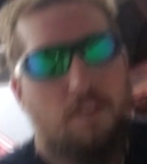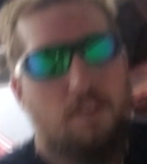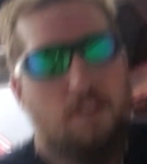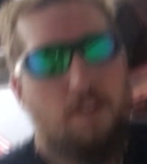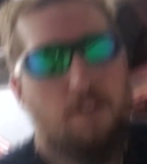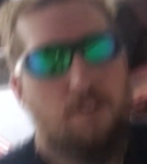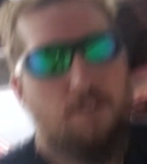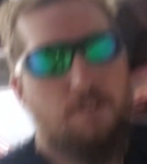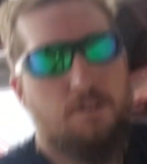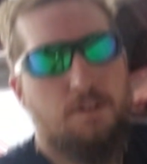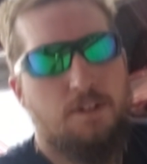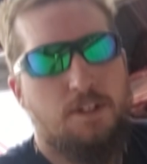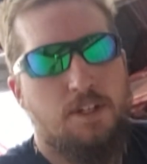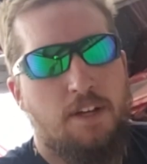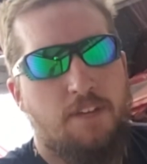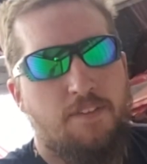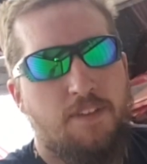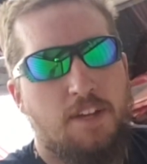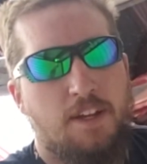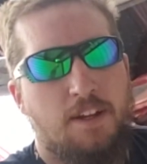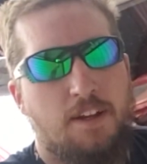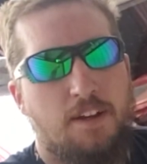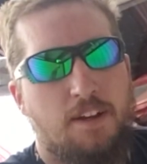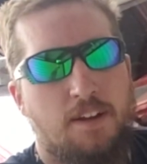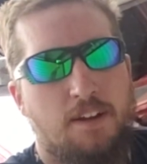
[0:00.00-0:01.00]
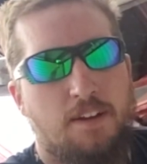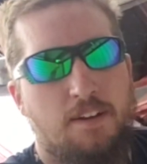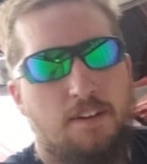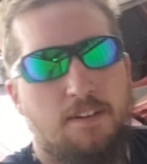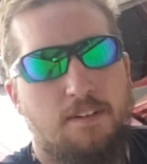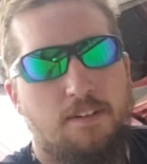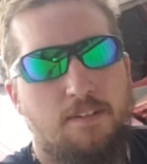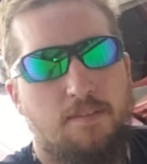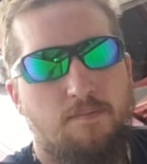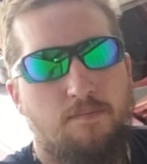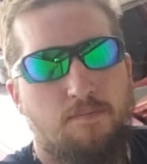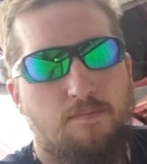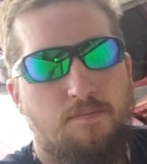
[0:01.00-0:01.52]
the old Chevy here.
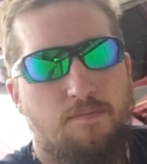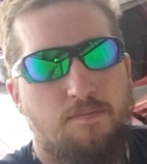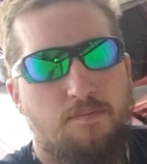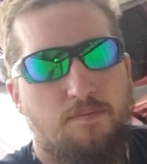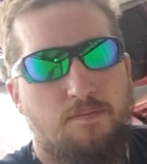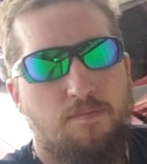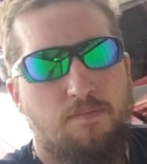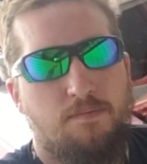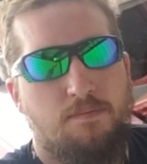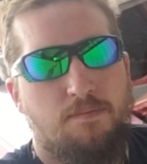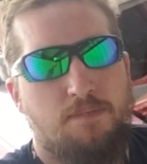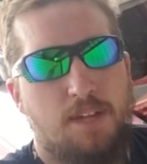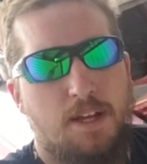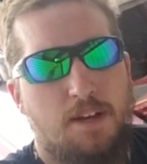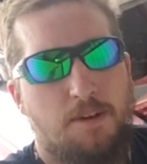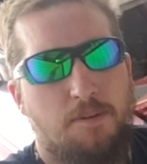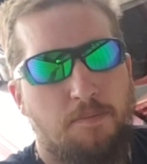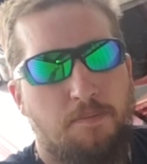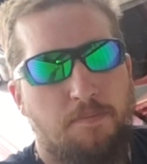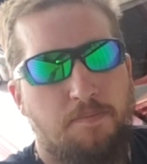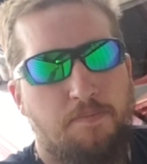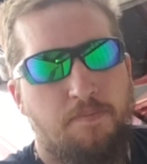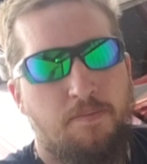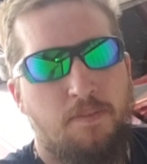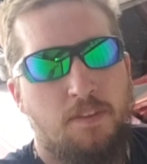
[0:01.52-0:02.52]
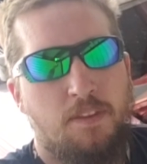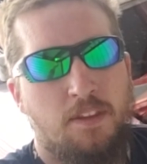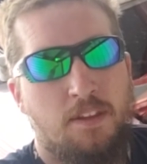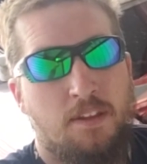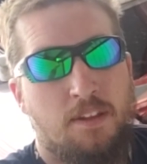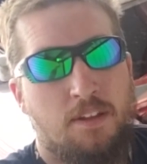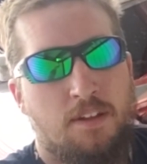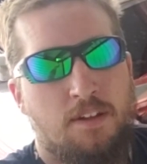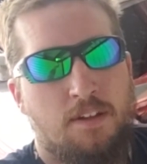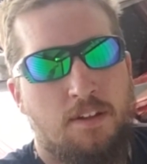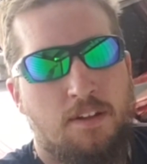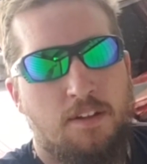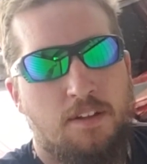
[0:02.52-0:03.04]
So,
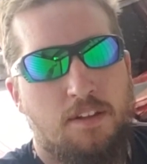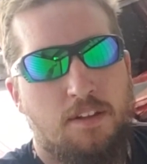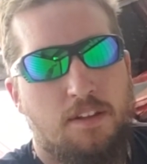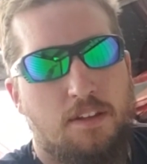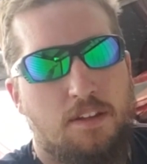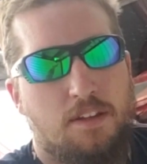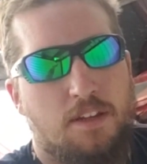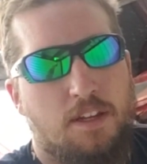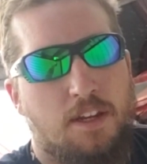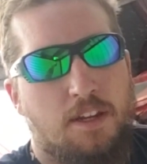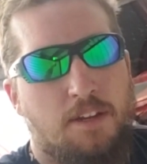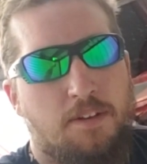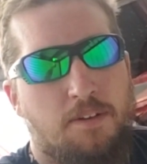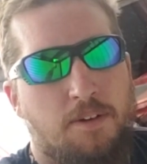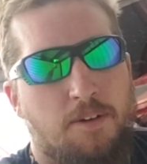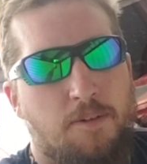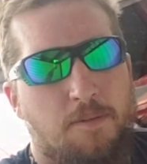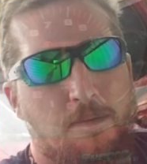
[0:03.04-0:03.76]
let's get into